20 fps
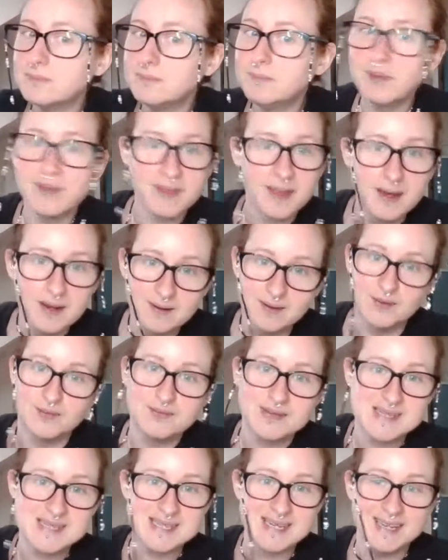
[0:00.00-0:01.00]
But then
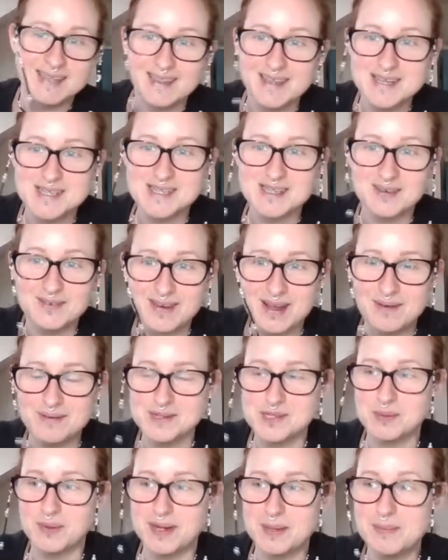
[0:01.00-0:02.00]
obviously they sold out
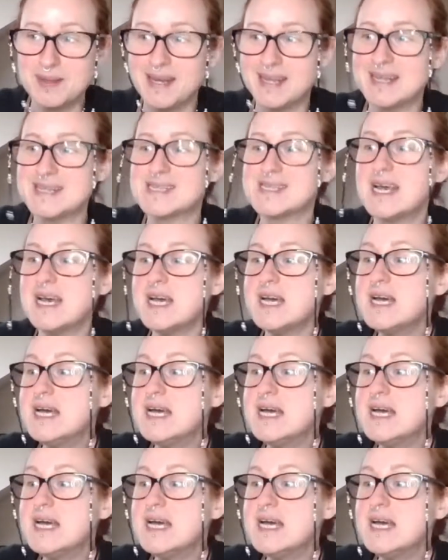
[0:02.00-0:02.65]
in 20 minutes.